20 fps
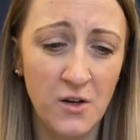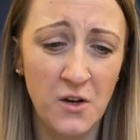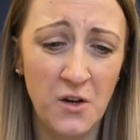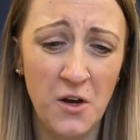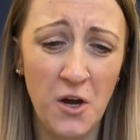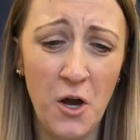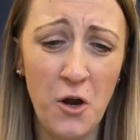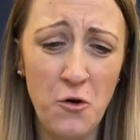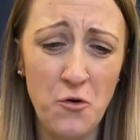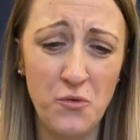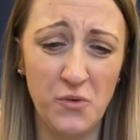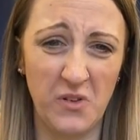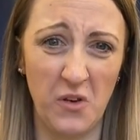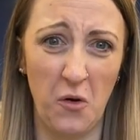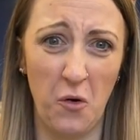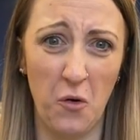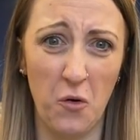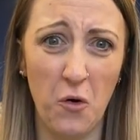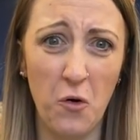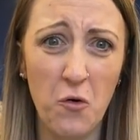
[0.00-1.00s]
"Who's
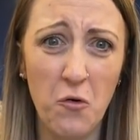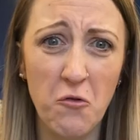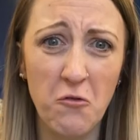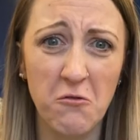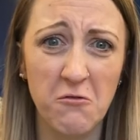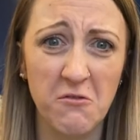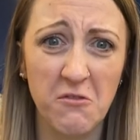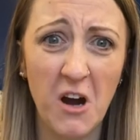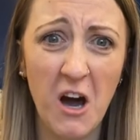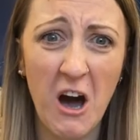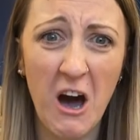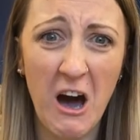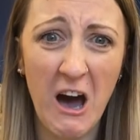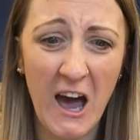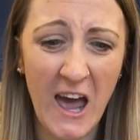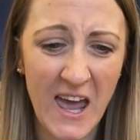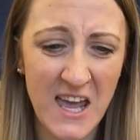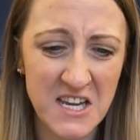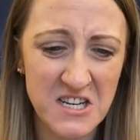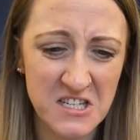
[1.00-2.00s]
all
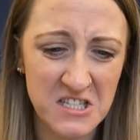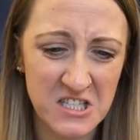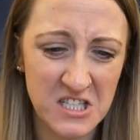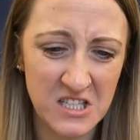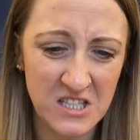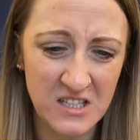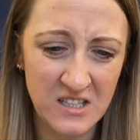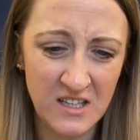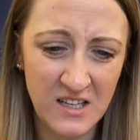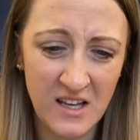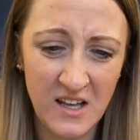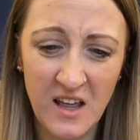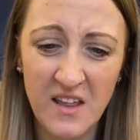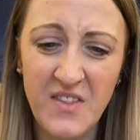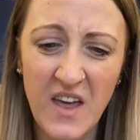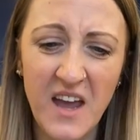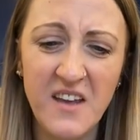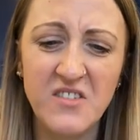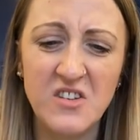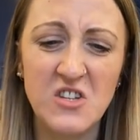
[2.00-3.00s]
right?
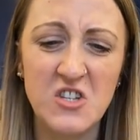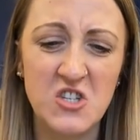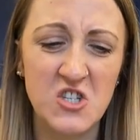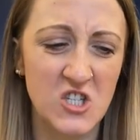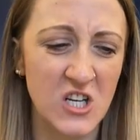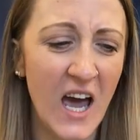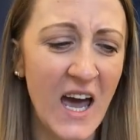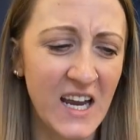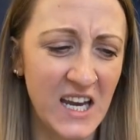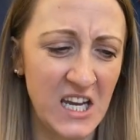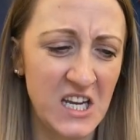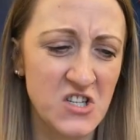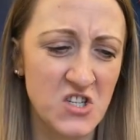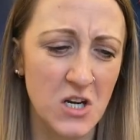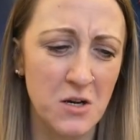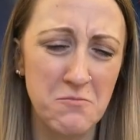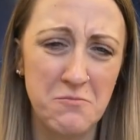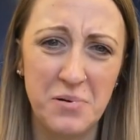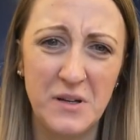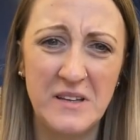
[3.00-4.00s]
There's Jackie
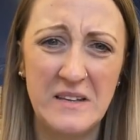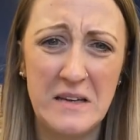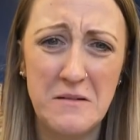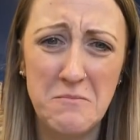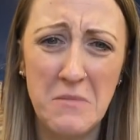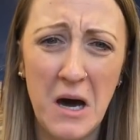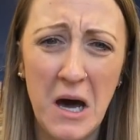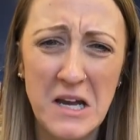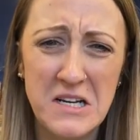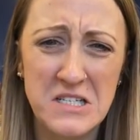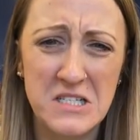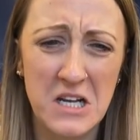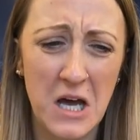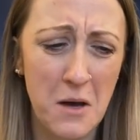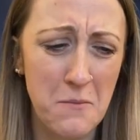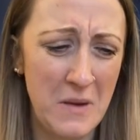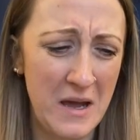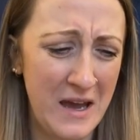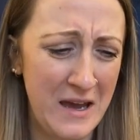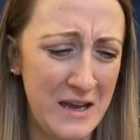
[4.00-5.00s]
jumpers in my
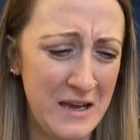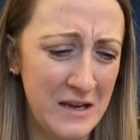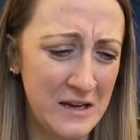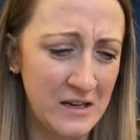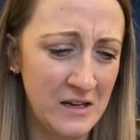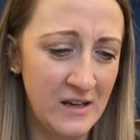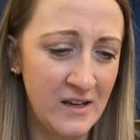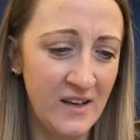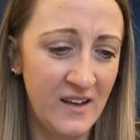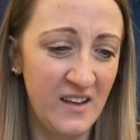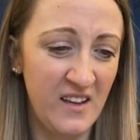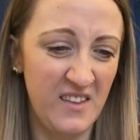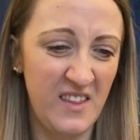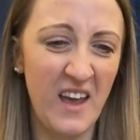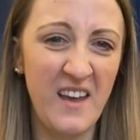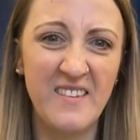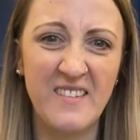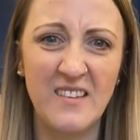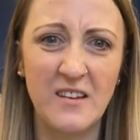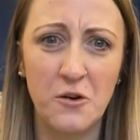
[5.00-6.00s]
tummy.
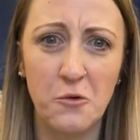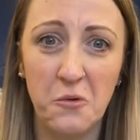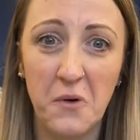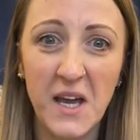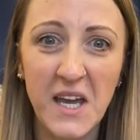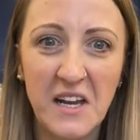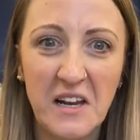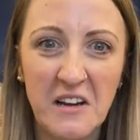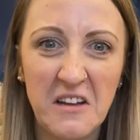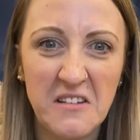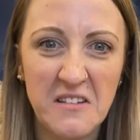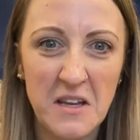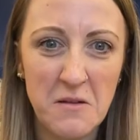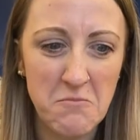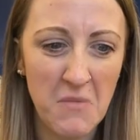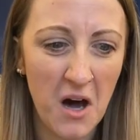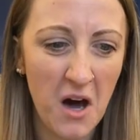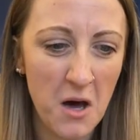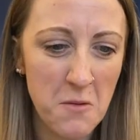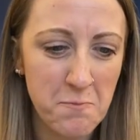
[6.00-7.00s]
There's squigglers in
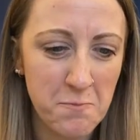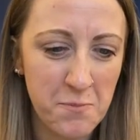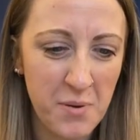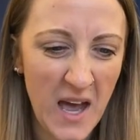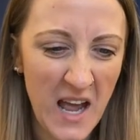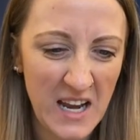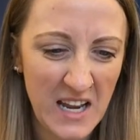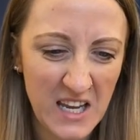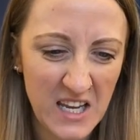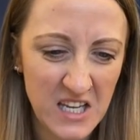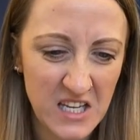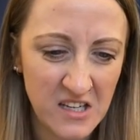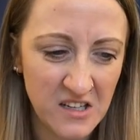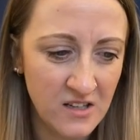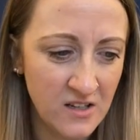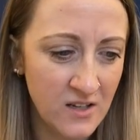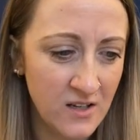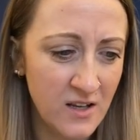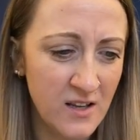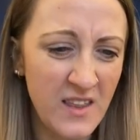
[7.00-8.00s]
my belly.
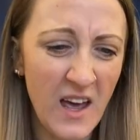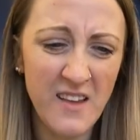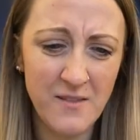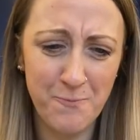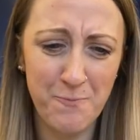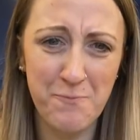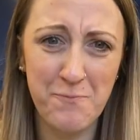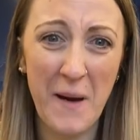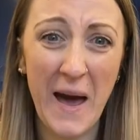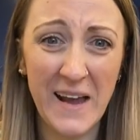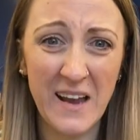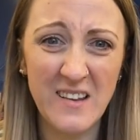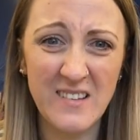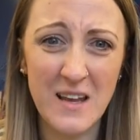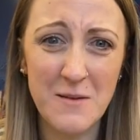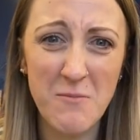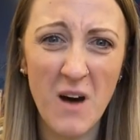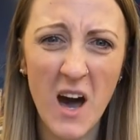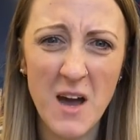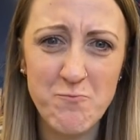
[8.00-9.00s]
There's bangers
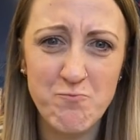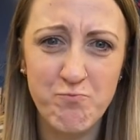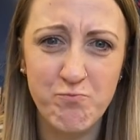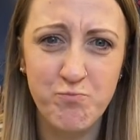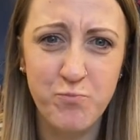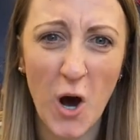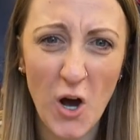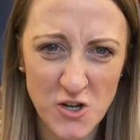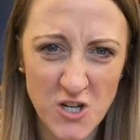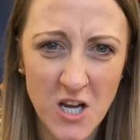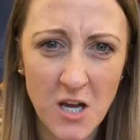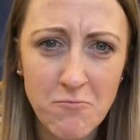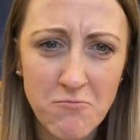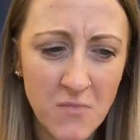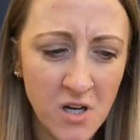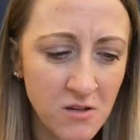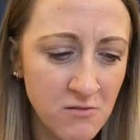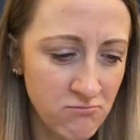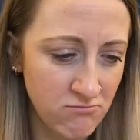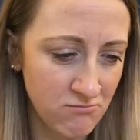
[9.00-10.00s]
in my bottom."